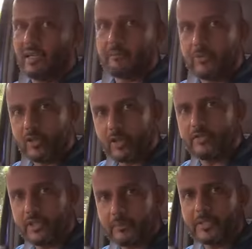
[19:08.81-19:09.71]
I'm not
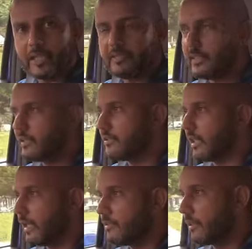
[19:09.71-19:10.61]
dramatizing this,
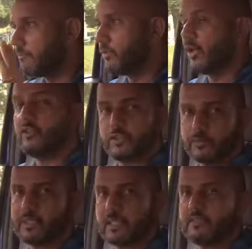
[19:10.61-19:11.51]
guys. I'm not
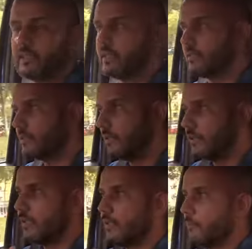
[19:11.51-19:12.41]
dramatizing this.
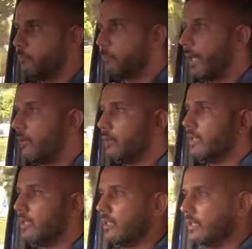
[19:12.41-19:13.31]

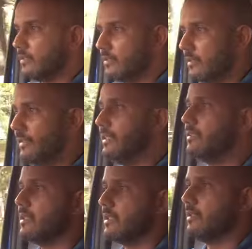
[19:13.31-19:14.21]
Power is
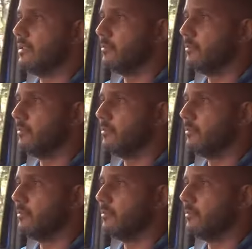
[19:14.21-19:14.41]
decent.